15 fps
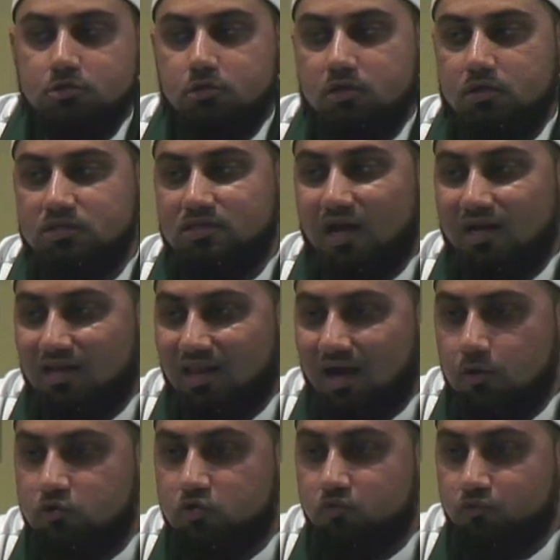is not
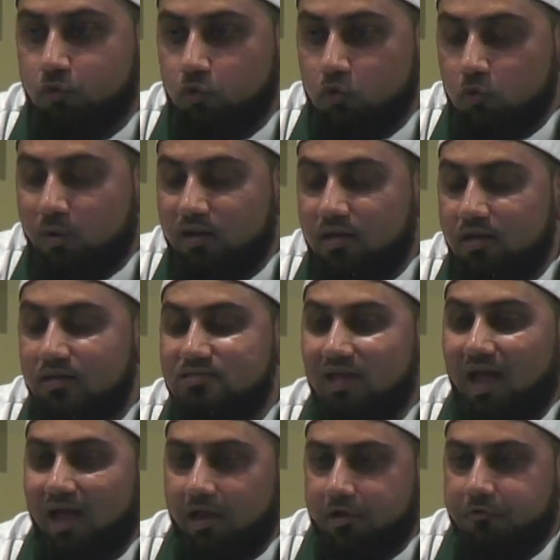allowed to rule when he is
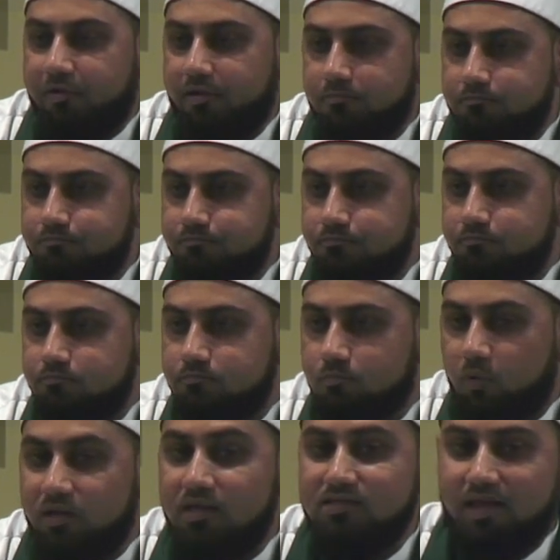angry.
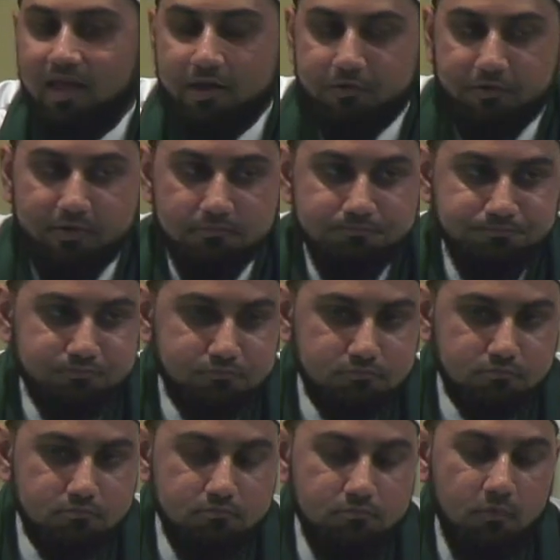When he is angry.
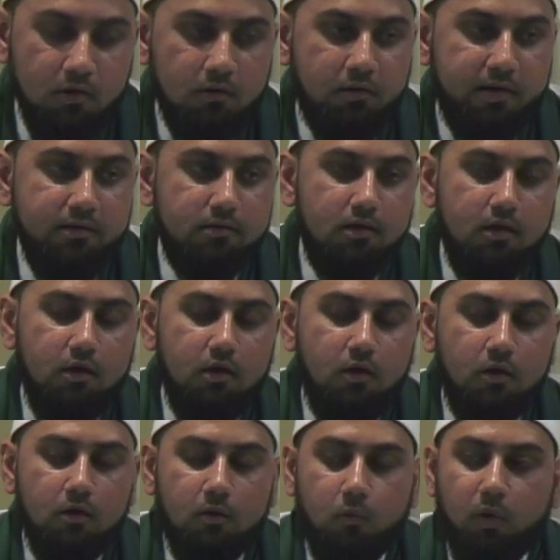All right?
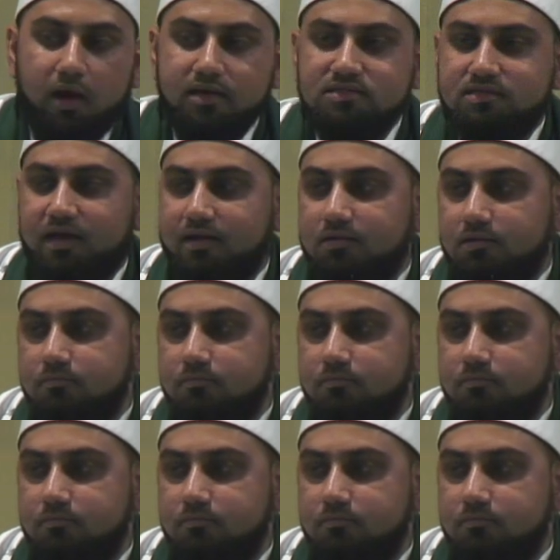Why is that?